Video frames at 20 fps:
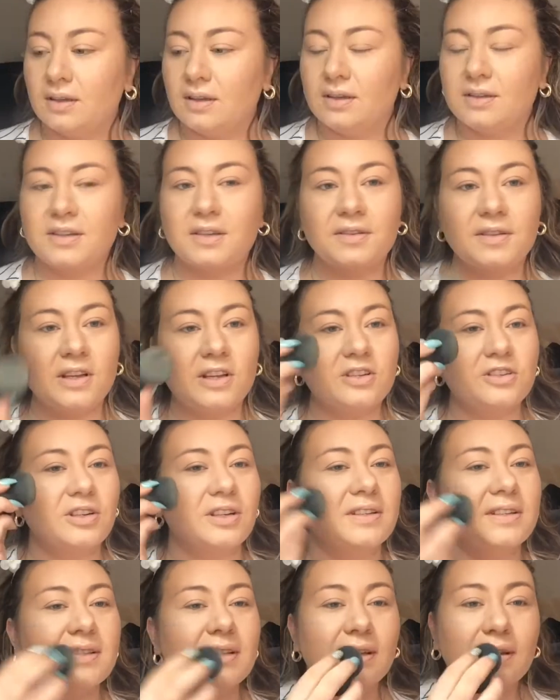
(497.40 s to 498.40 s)
And sometimes I just
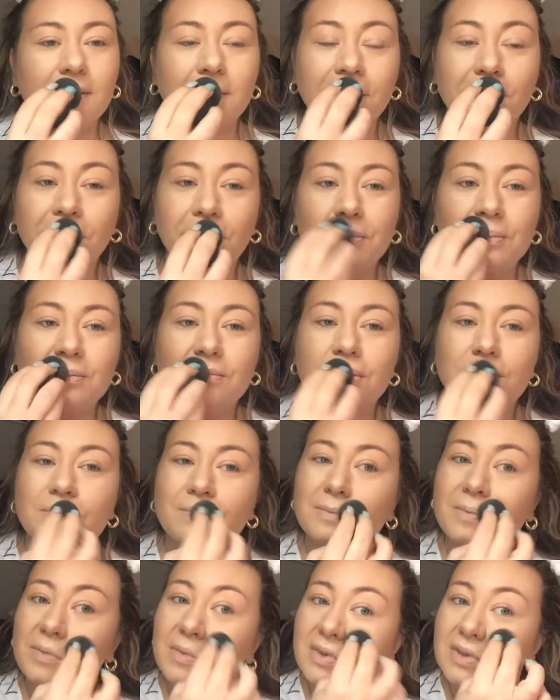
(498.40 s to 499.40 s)
like to take a little
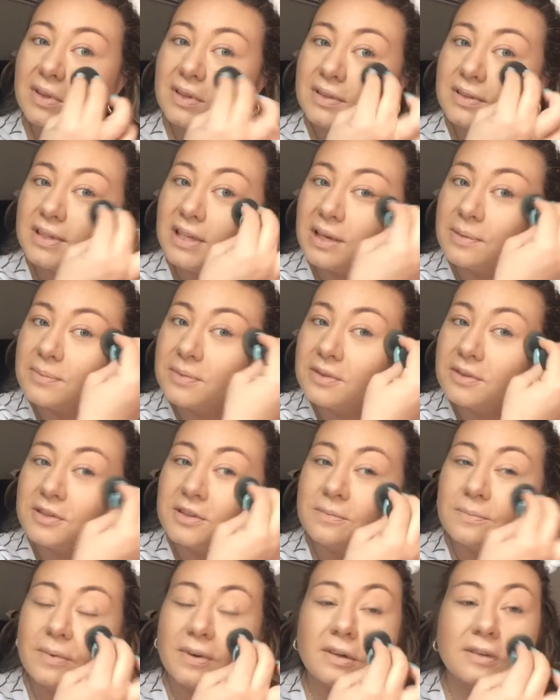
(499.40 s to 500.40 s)
damp little
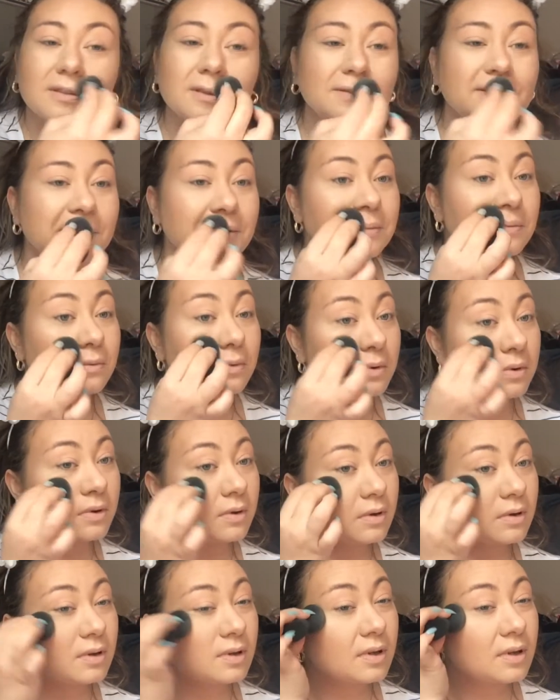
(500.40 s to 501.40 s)
sponge and
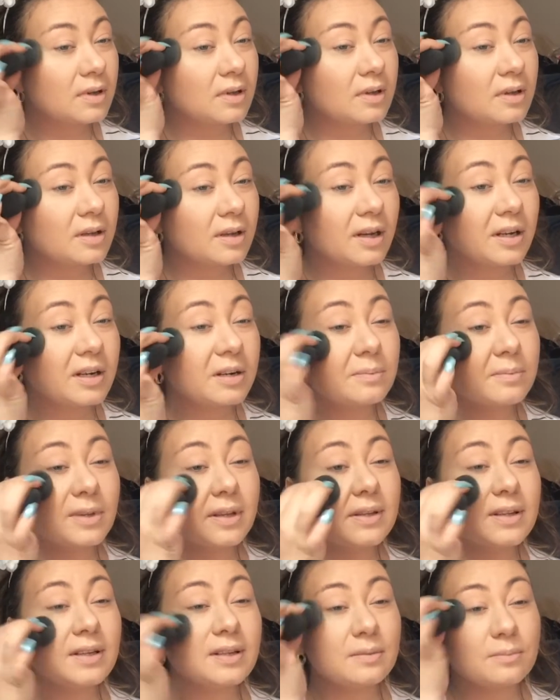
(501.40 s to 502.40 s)
kind of
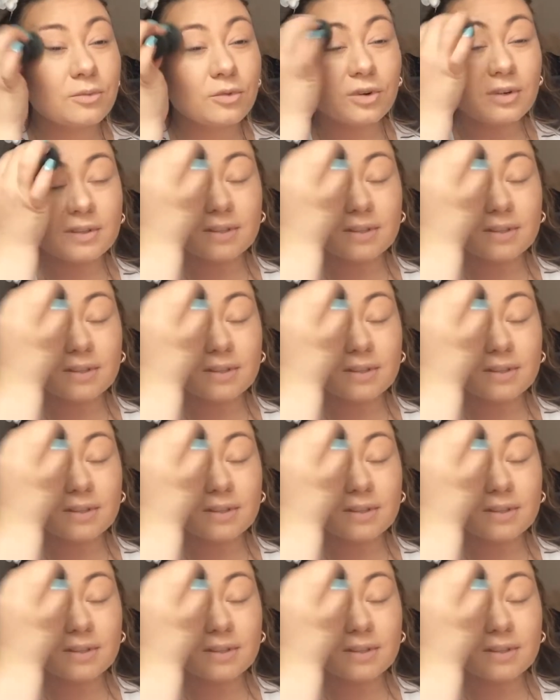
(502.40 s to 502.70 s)
blend it in more